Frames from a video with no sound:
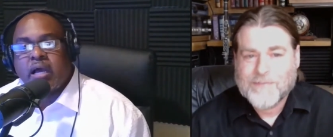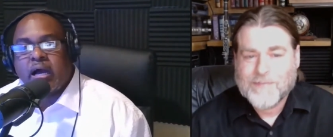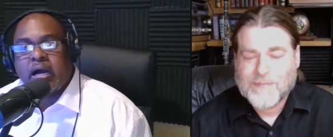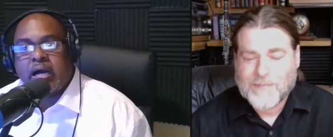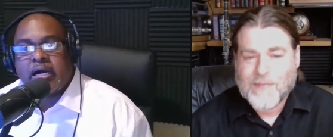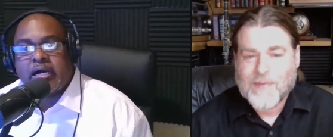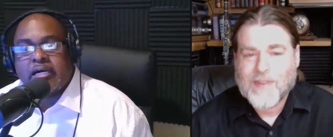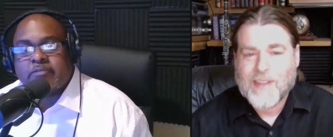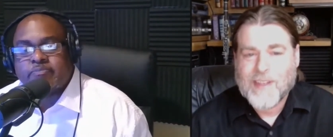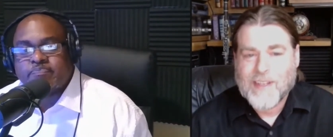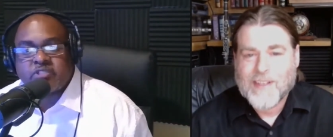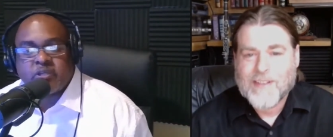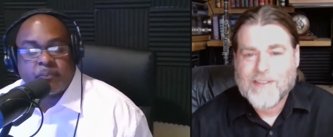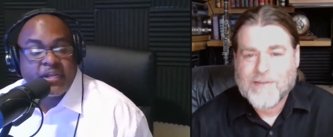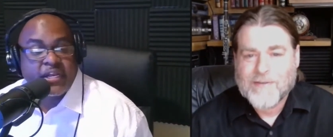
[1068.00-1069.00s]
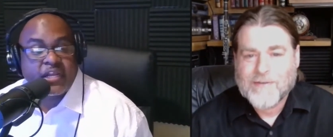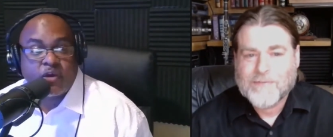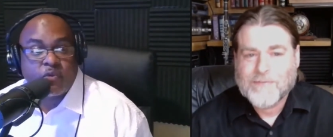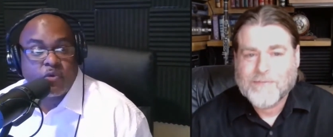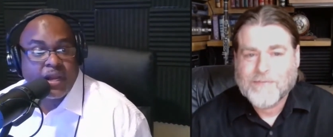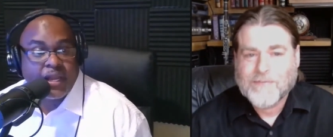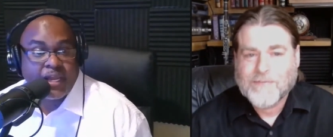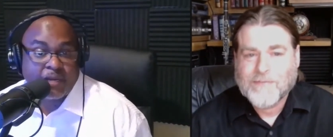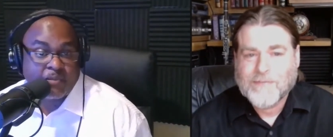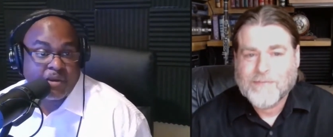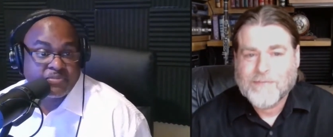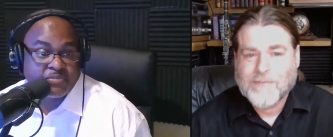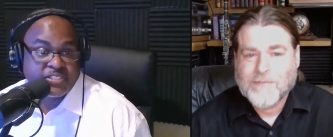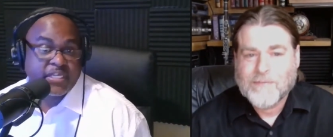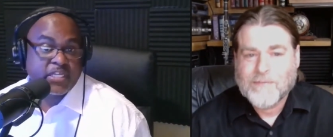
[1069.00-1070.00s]
Speaker 1: Um, depending on where I am,
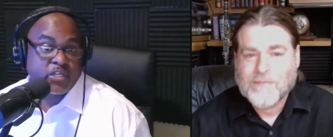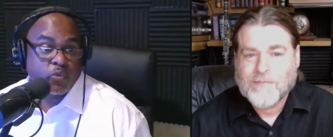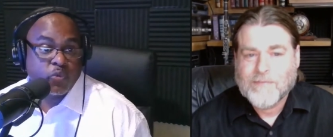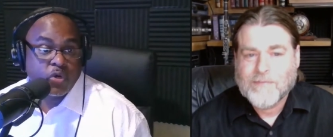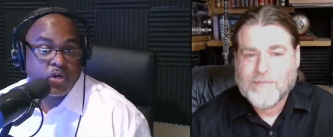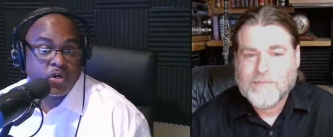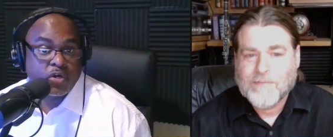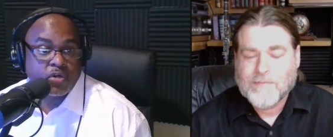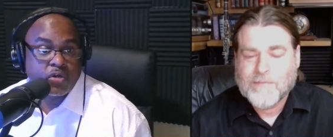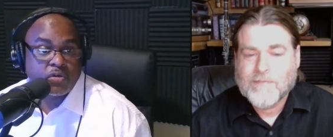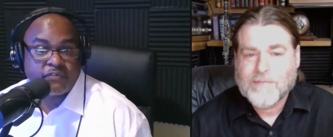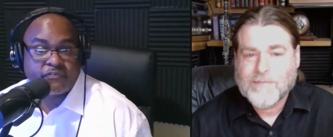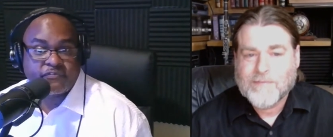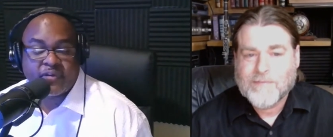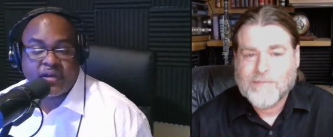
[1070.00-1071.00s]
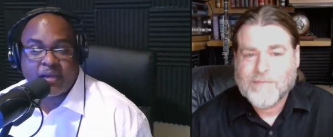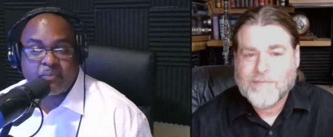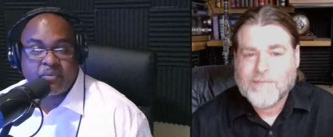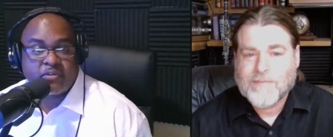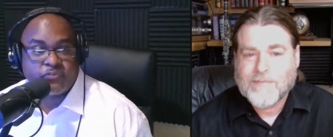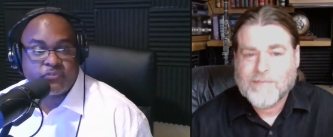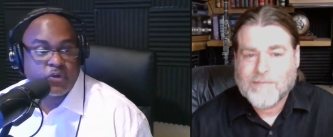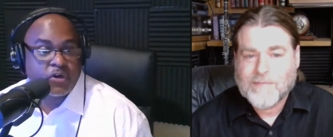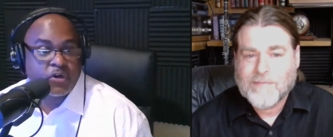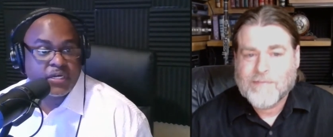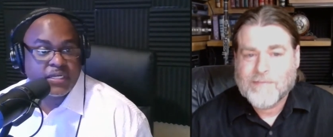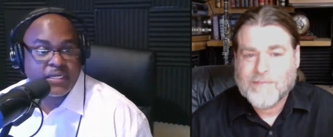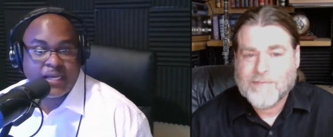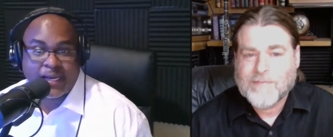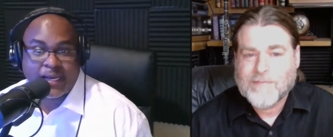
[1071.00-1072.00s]
I'm seeing the world. If I'm in
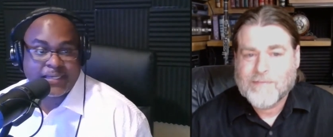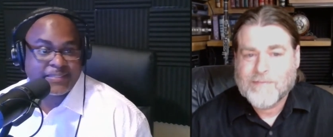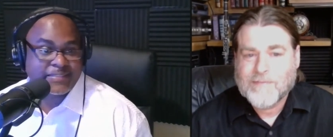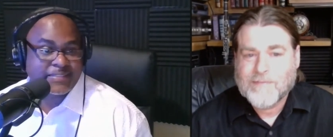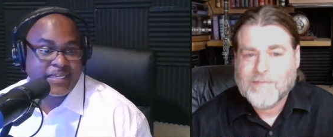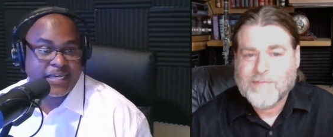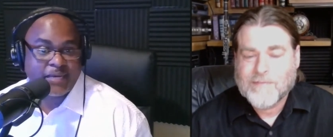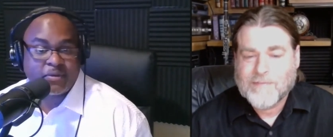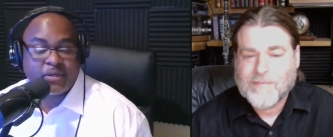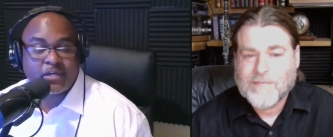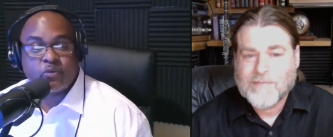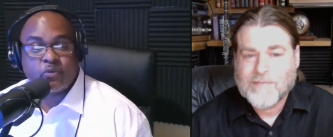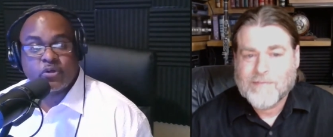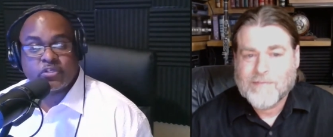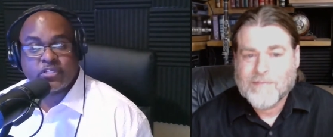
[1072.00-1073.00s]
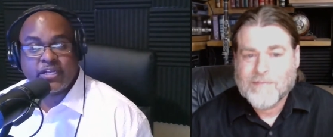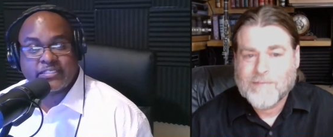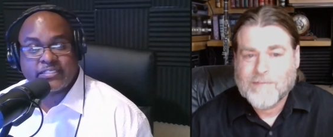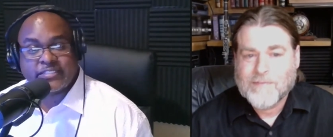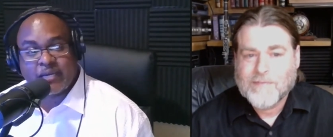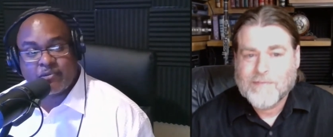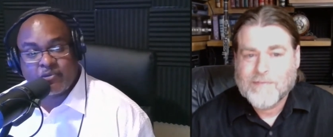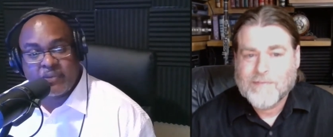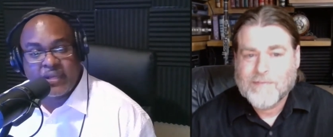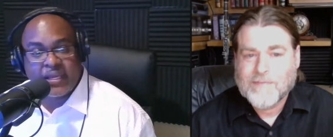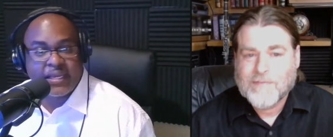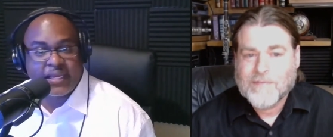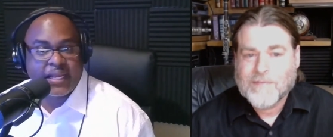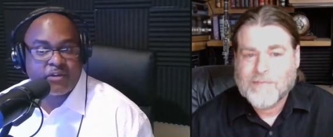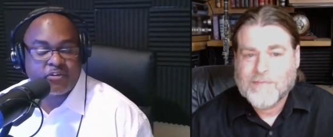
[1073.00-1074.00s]
Florida, I can say I'm not going to work the next day. I'm going to be
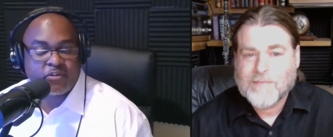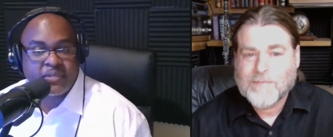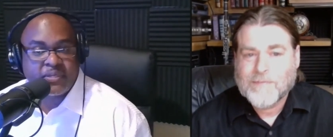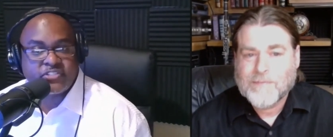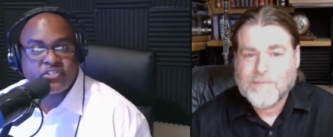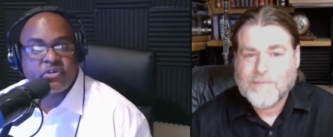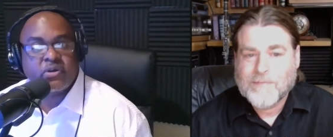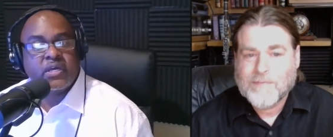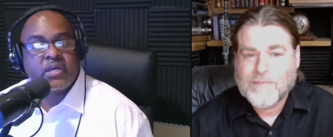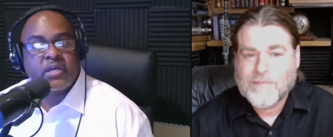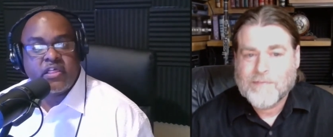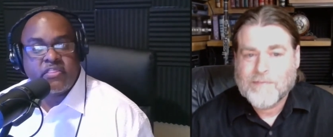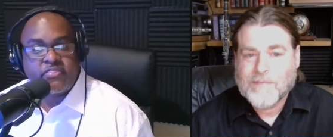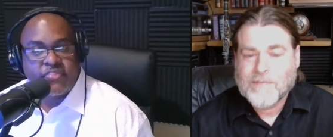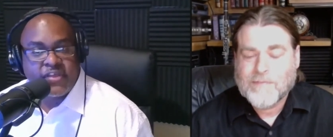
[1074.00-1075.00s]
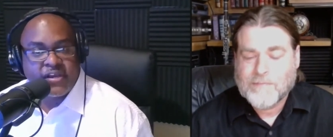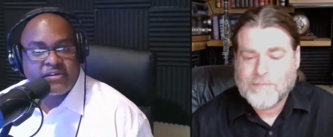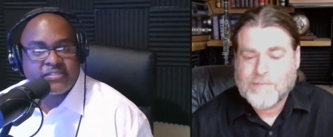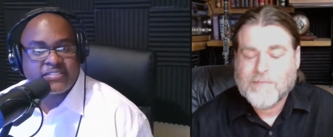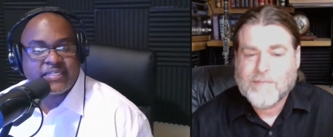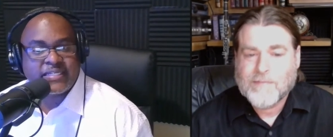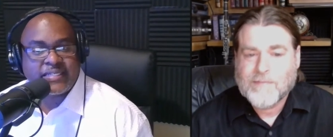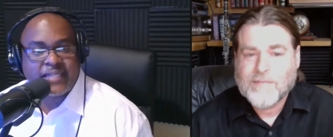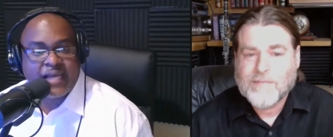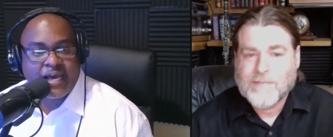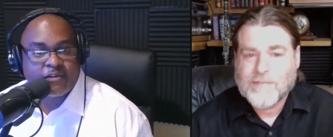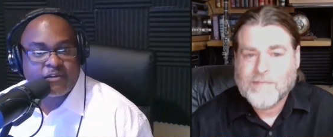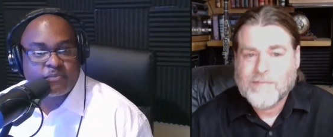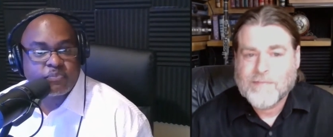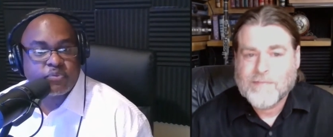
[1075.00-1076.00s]
hanging out on the beach. So there's a
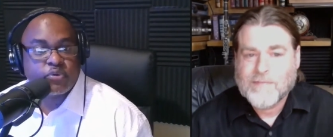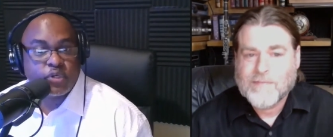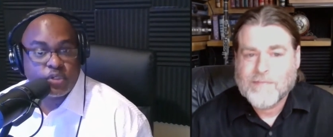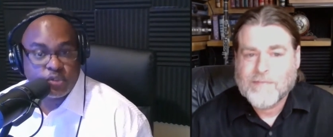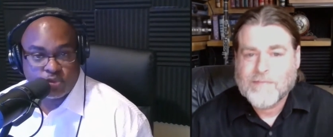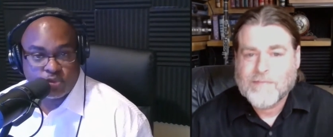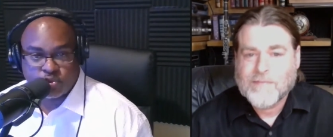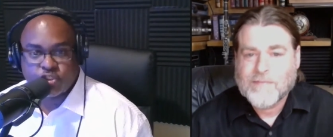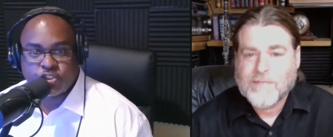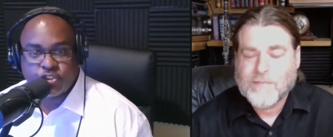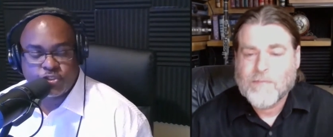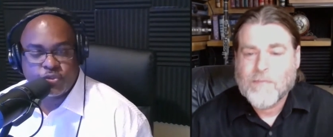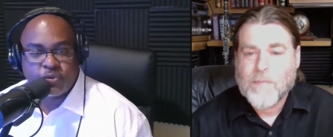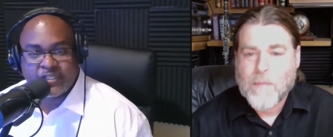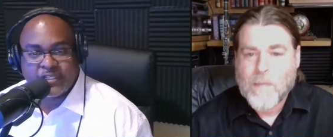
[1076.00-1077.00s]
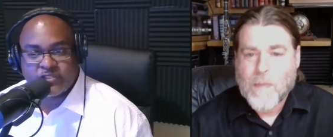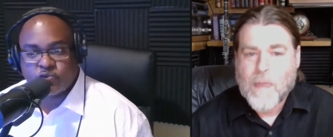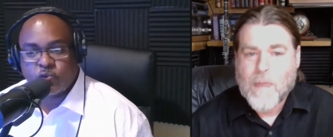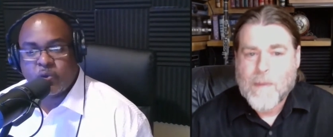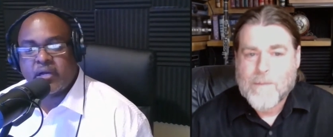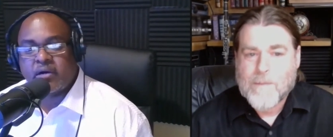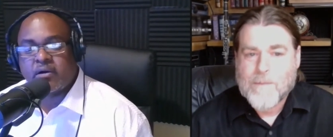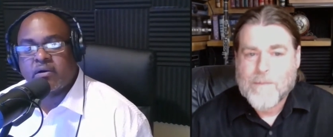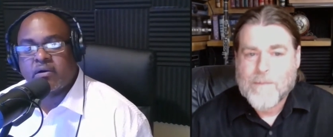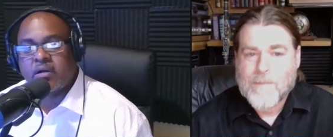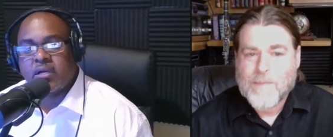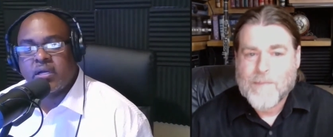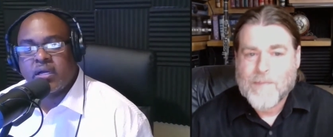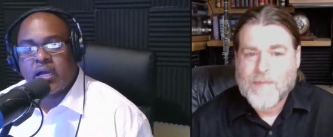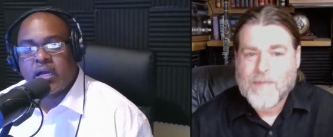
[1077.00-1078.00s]
lot of pros to it as well.
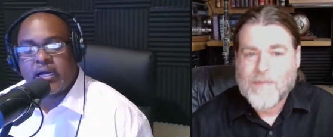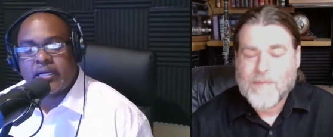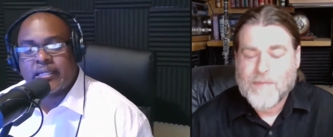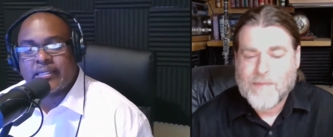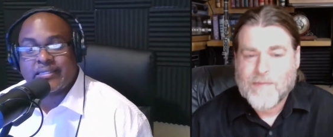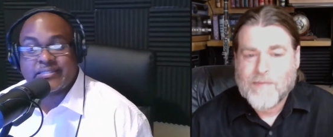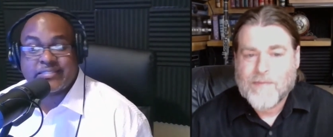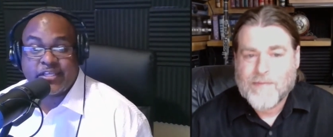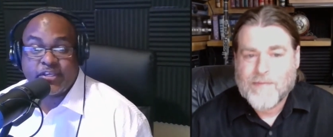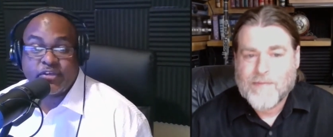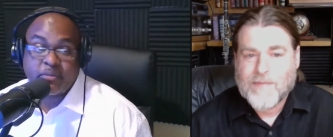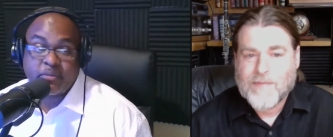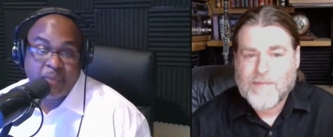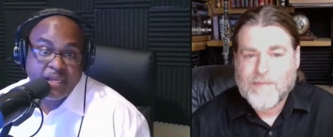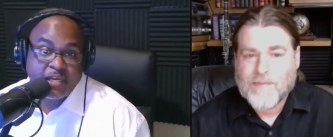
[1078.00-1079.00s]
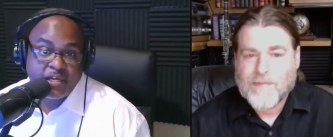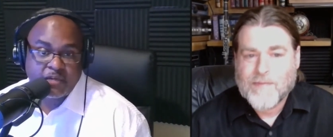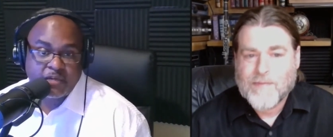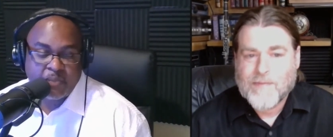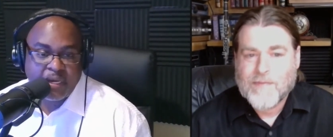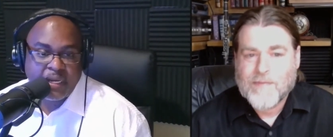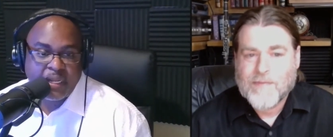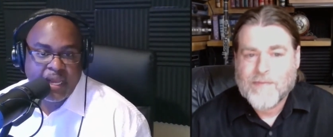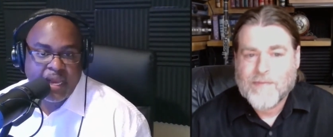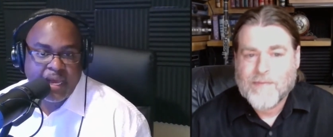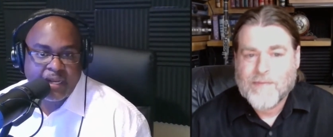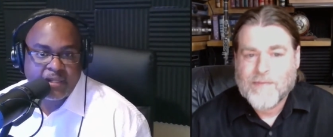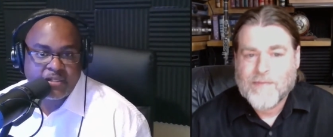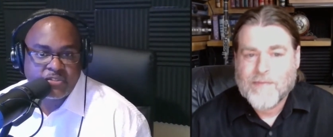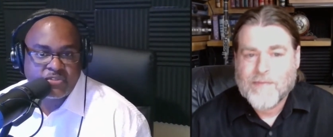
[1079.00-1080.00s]
Uh, and like I said, you can make good money at
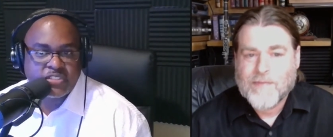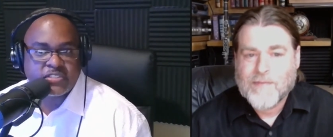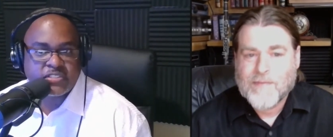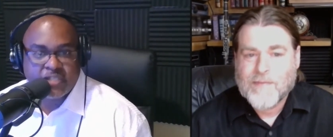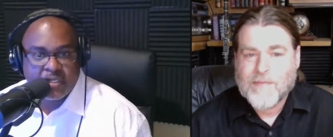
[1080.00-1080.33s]
it. You just